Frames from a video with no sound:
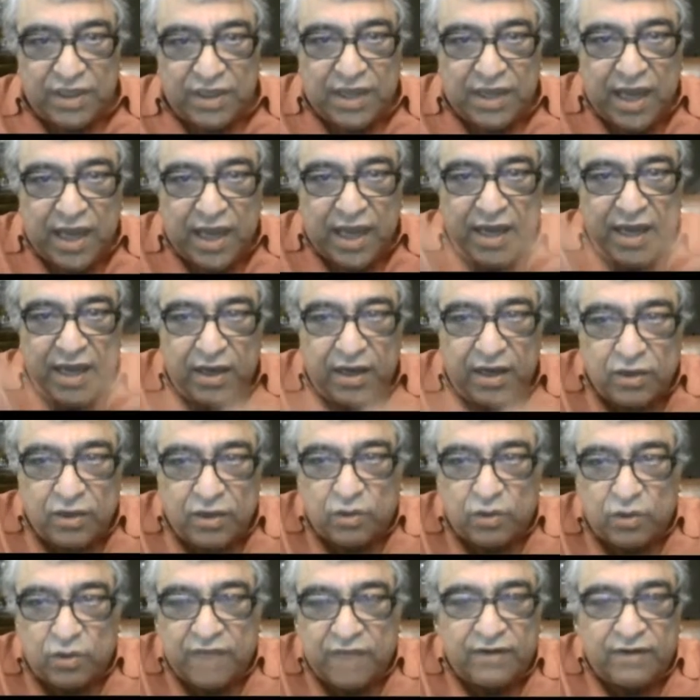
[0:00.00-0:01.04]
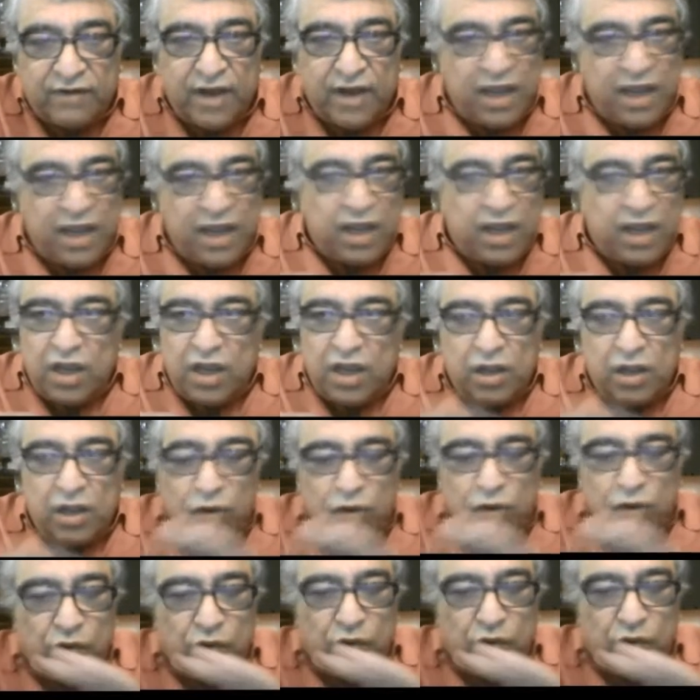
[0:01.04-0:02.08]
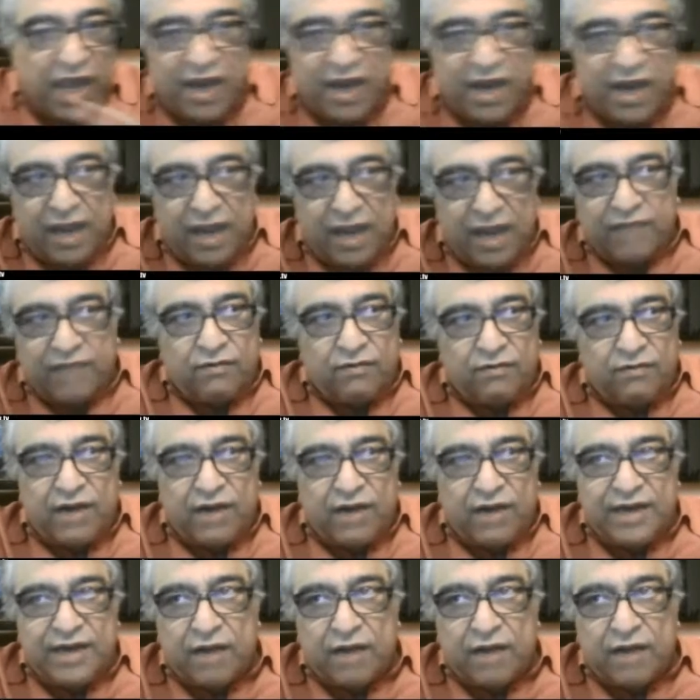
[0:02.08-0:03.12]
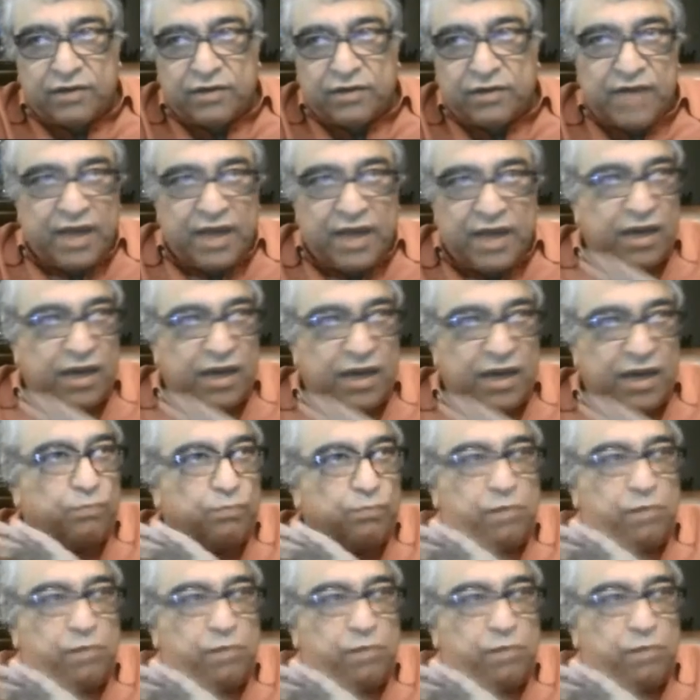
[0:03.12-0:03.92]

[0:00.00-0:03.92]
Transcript: you know, even you can't even right now creating a